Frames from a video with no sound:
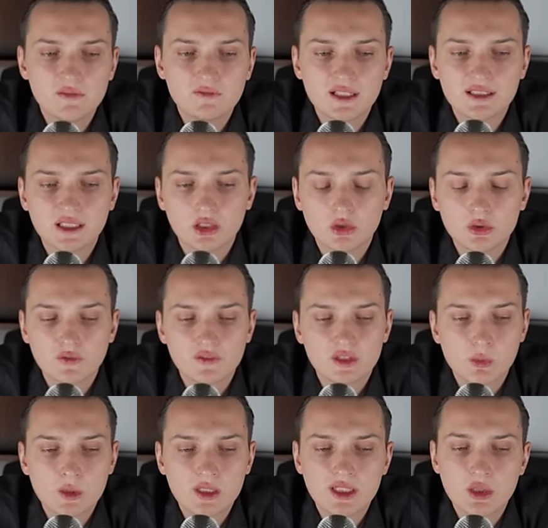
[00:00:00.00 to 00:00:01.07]
that a lot of
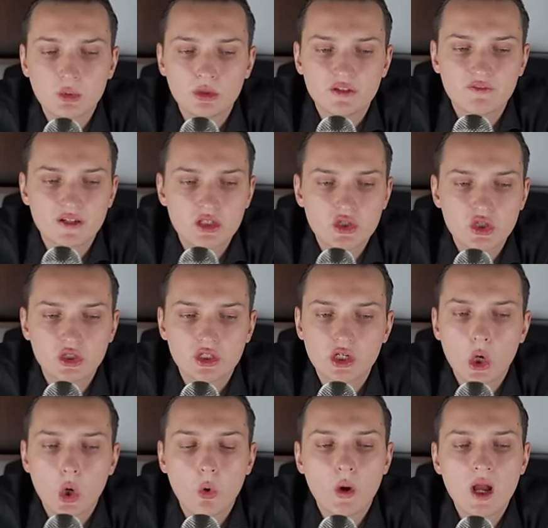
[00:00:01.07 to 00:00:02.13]
liquidity will eventually
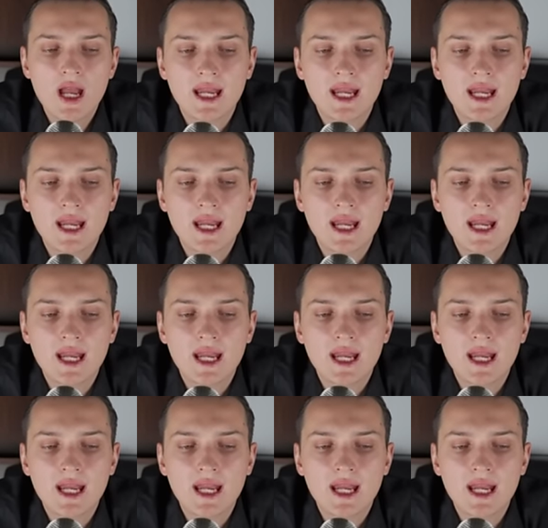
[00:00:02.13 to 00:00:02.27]
go